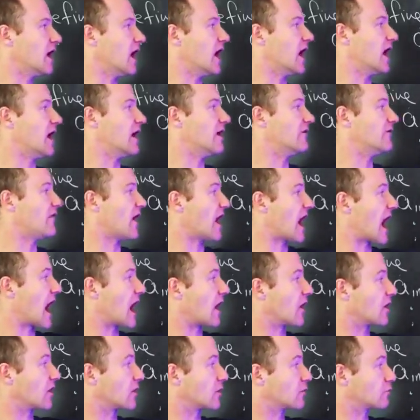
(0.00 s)
of
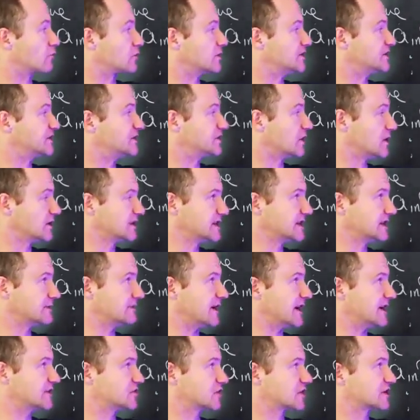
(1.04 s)
our resulting
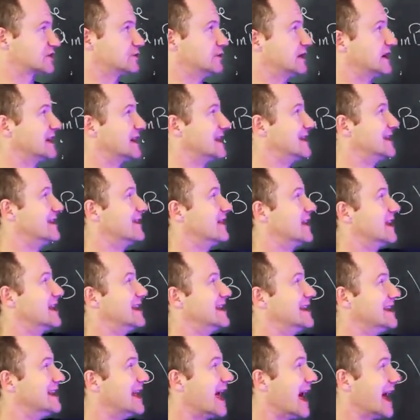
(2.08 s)
matrix, we get the
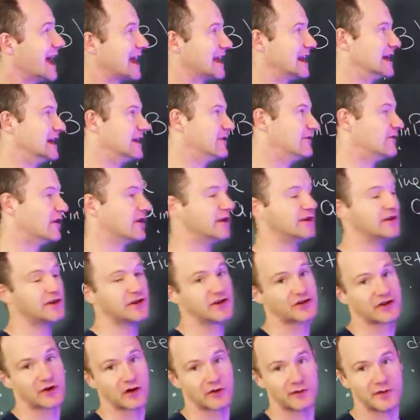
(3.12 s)
negative
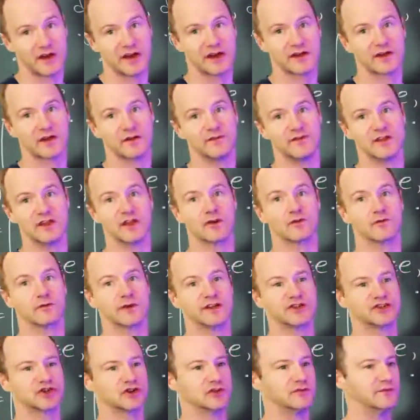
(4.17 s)
determinant of the
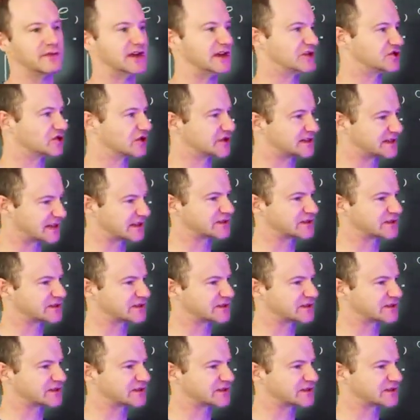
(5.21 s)
original matrix.